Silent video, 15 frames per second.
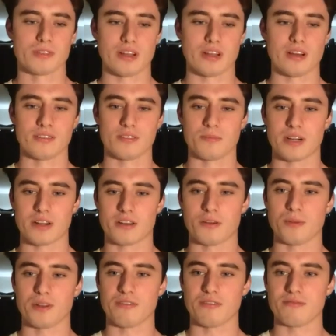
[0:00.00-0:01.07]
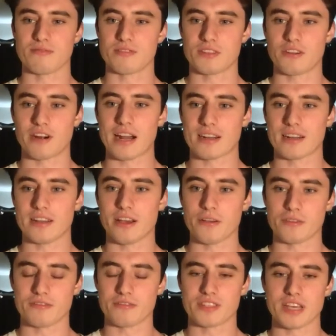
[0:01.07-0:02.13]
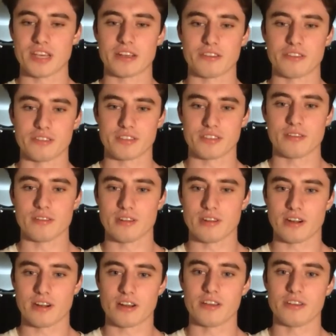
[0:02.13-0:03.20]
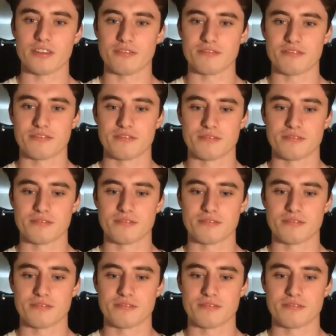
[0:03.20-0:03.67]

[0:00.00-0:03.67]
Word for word: a lot of them are coming directly out of secondary school and are kind of